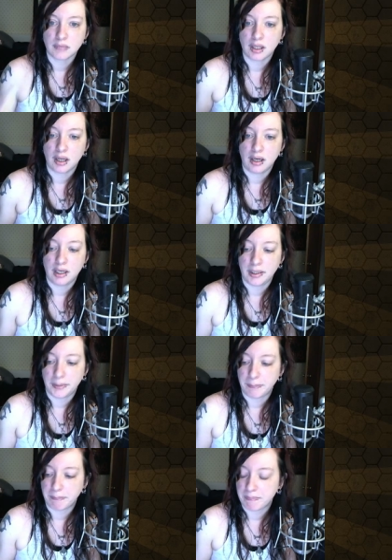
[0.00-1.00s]

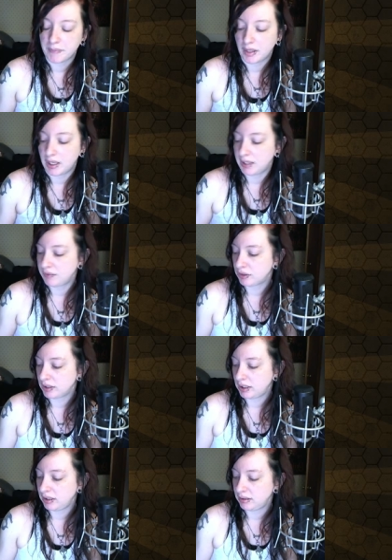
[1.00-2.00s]
Um, I've tried